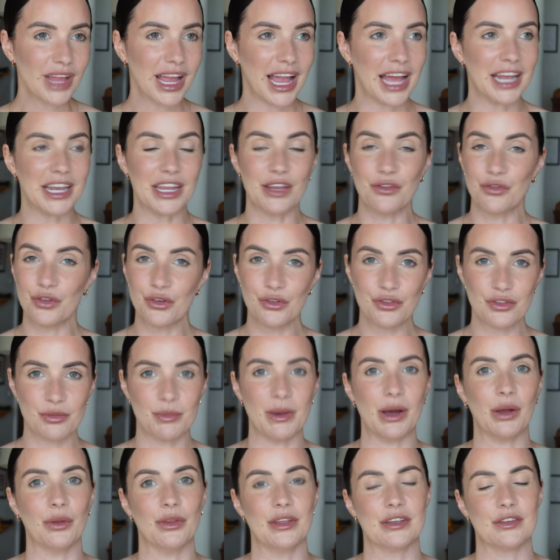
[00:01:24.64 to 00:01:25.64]
And if you've
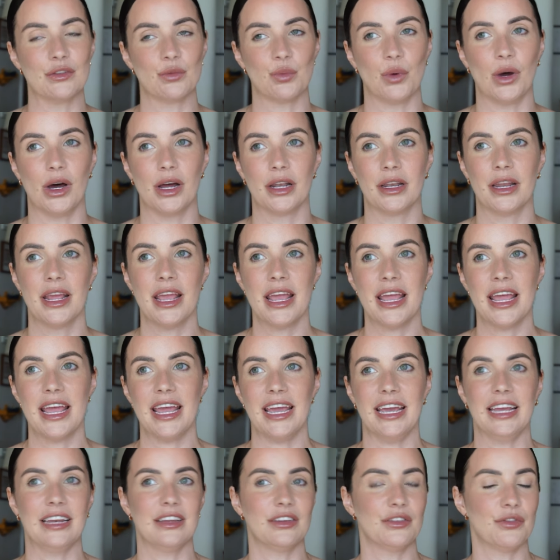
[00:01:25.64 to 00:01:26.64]
smelt this one,
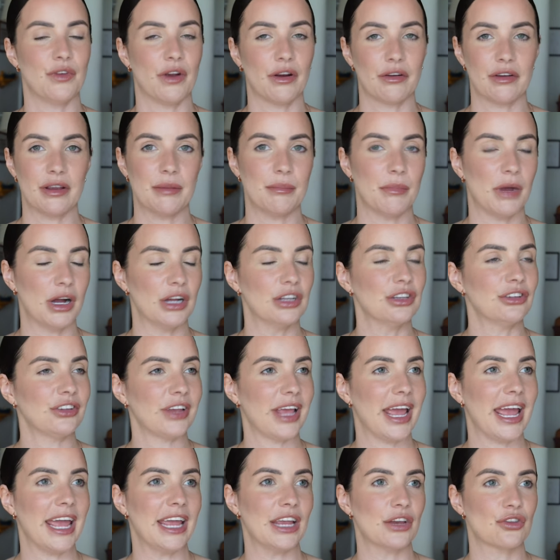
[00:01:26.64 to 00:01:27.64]
it is very
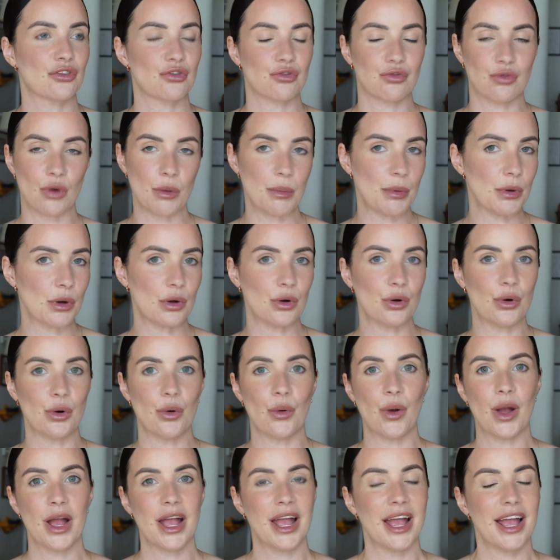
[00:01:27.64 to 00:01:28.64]
much a
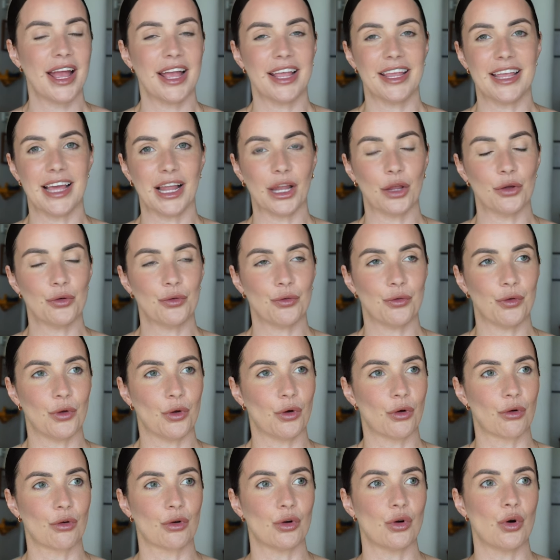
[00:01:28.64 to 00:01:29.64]
tropical yellow
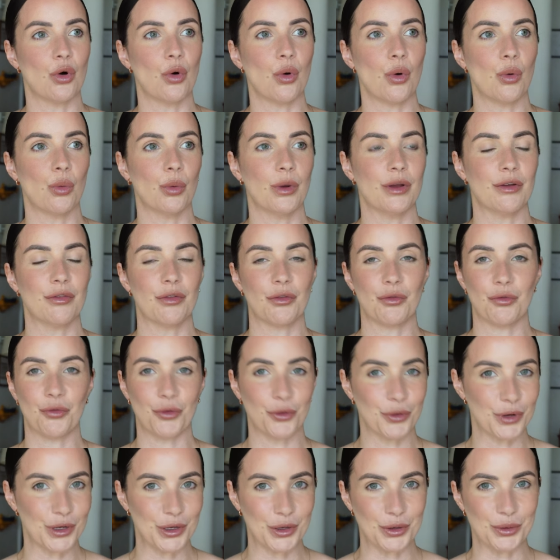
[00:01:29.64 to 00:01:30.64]
floral with
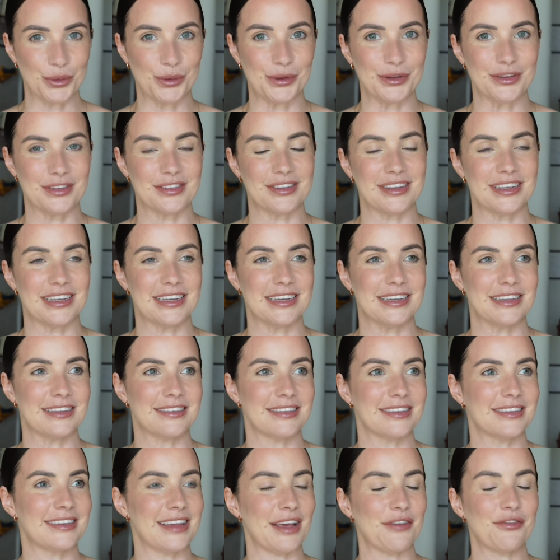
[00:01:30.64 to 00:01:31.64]
fruity
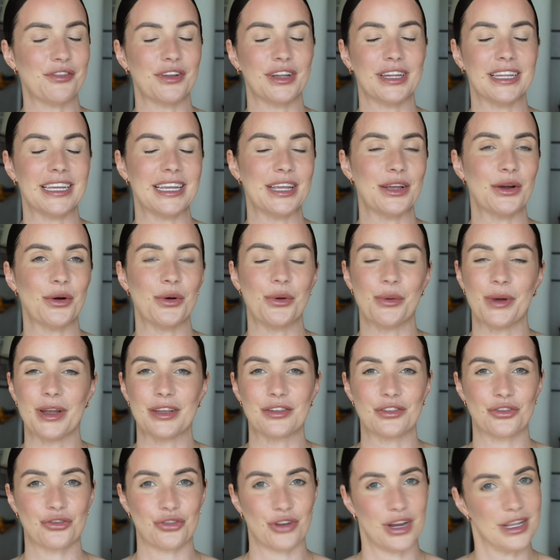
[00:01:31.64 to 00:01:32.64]
nuances. Definitely
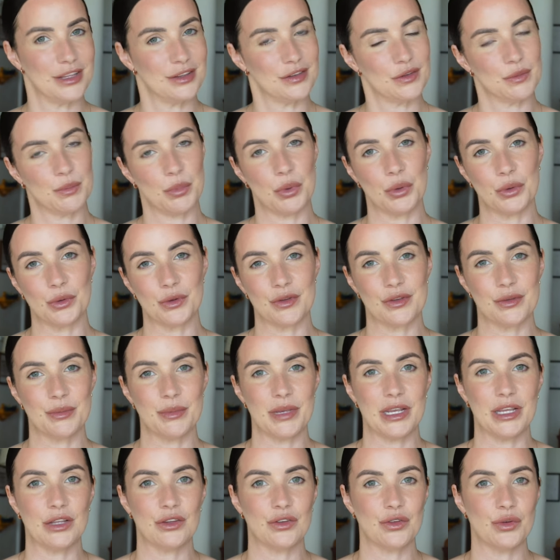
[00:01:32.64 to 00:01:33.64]
always transports
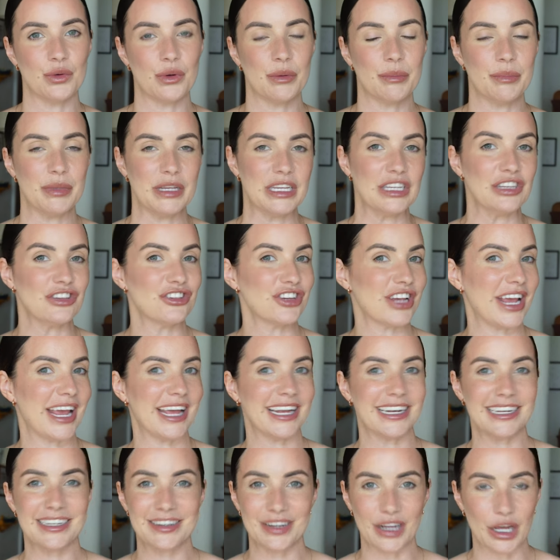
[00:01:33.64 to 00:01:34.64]
me to a beach
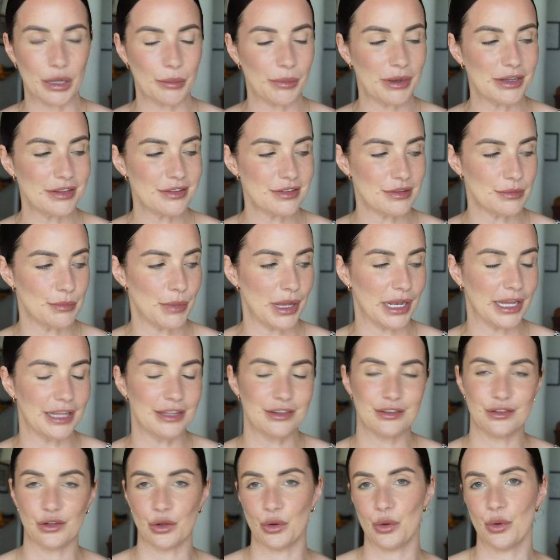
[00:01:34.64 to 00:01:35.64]
anytime I smell
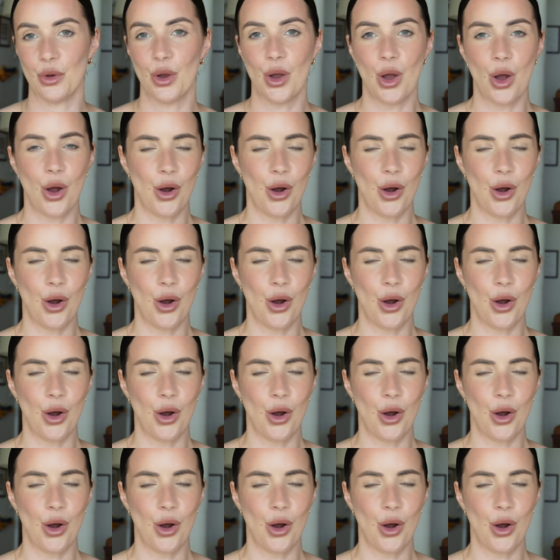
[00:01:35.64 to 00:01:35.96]
it. So